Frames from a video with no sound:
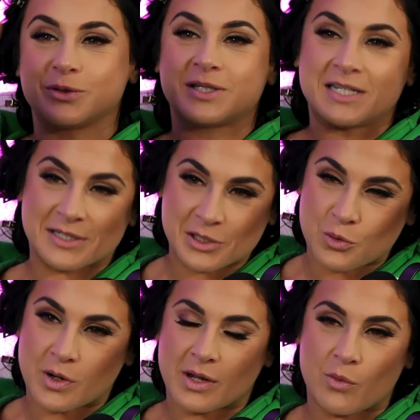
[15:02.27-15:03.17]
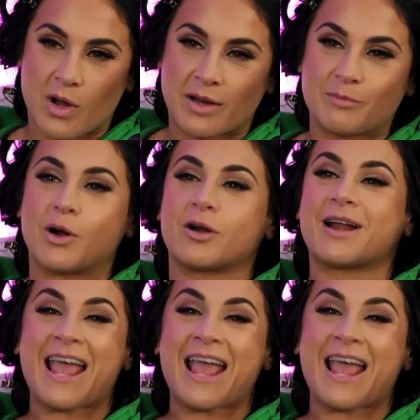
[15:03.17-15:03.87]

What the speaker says: season 21 part